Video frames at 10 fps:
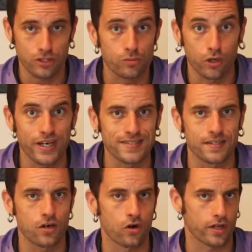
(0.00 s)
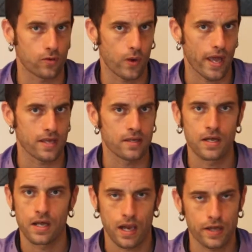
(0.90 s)
more easygoing way.
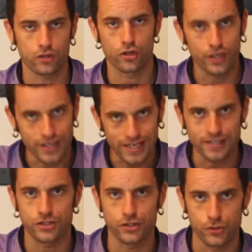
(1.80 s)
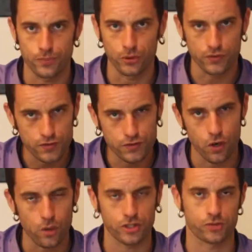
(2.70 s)
Like, you don't need to put
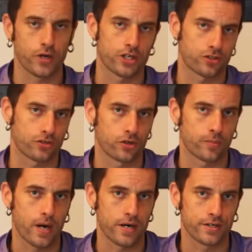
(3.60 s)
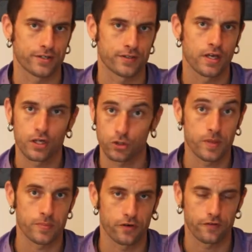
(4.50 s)
so much pressure on your partners to
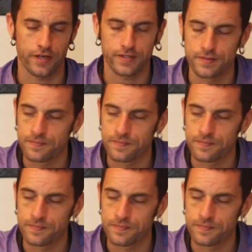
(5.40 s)
be perfect.